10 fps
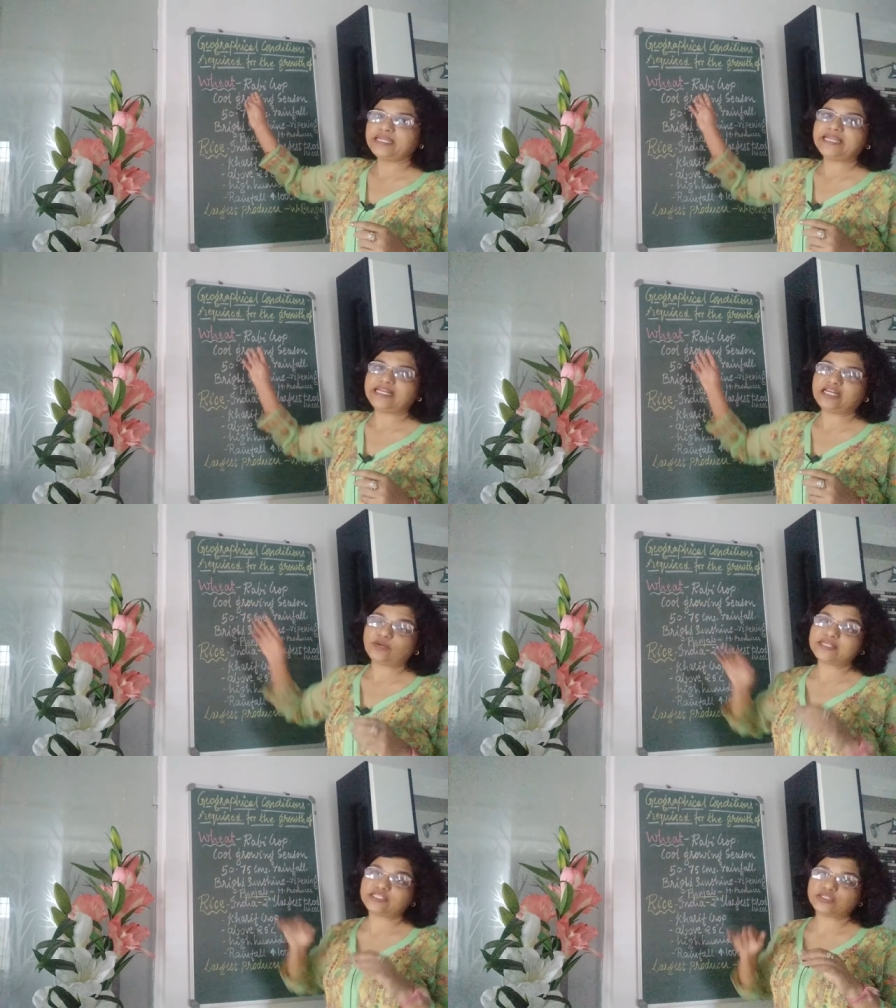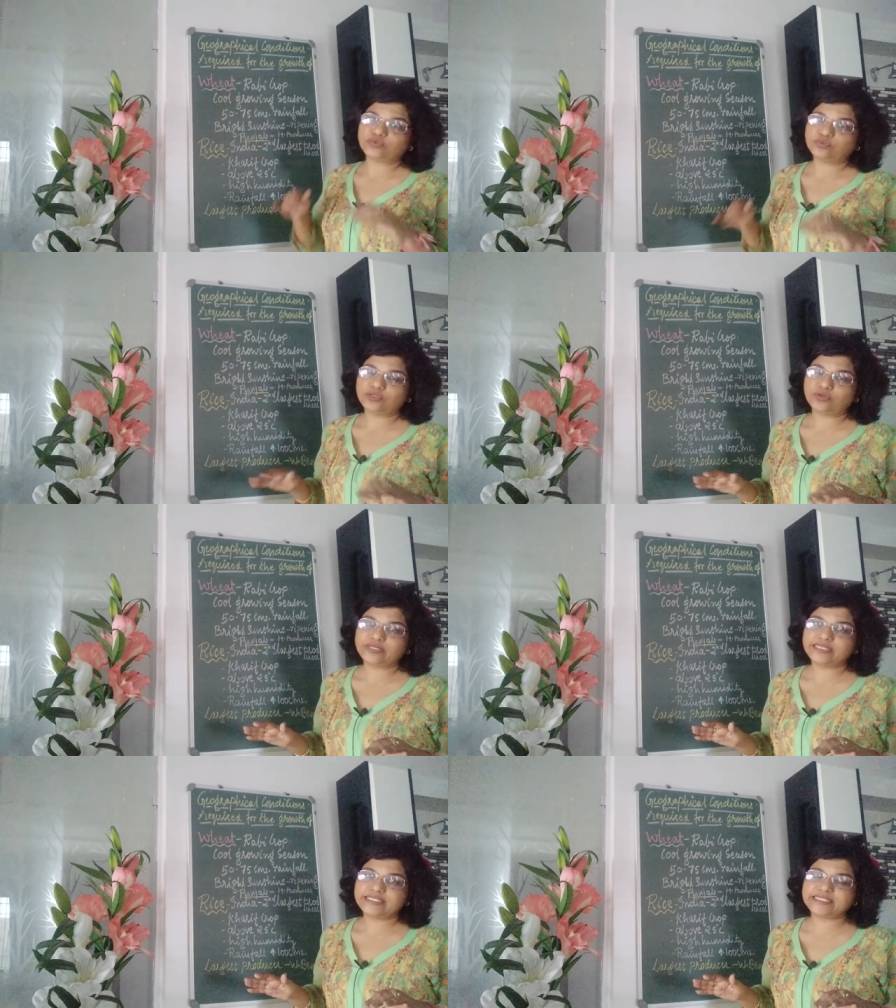it requires a cool
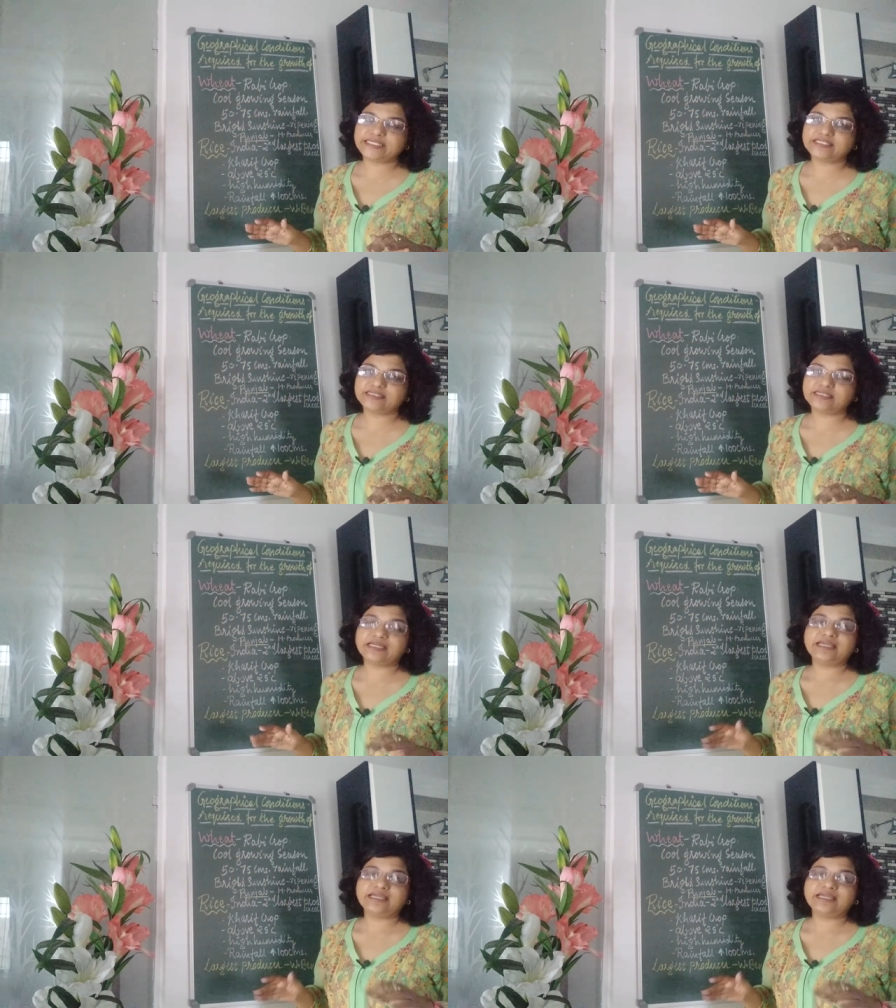growing season.